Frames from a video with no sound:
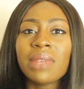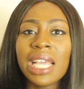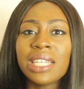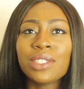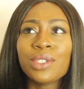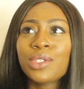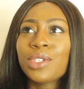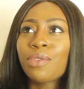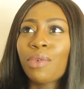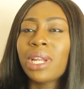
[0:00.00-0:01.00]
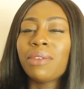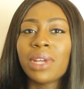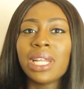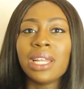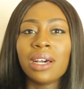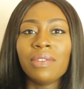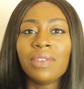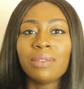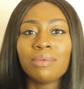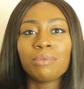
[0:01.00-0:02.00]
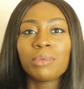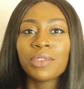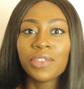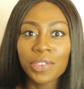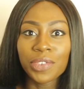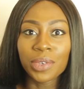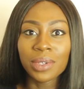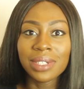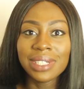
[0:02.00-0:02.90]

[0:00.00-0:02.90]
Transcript: Aiden used to really really love fufu.